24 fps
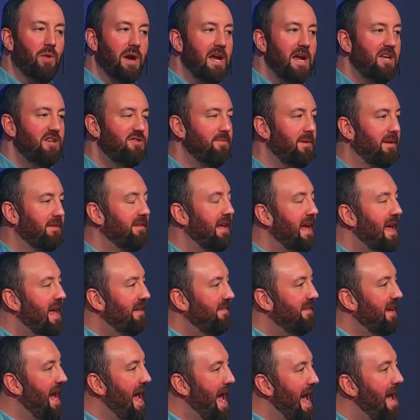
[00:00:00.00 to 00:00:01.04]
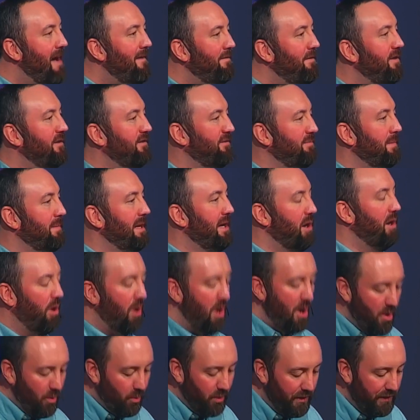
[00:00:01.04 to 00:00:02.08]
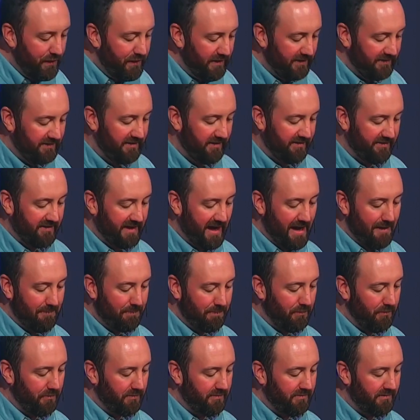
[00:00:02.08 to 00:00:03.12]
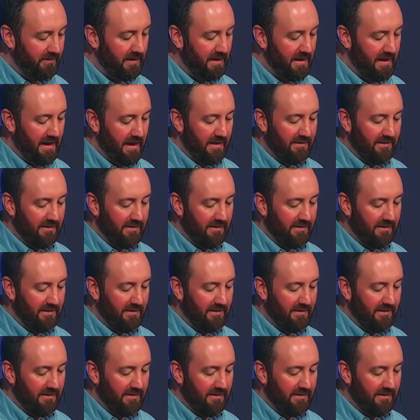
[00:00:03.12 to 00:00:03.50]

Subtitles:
arrangements to have this meal with his disciples,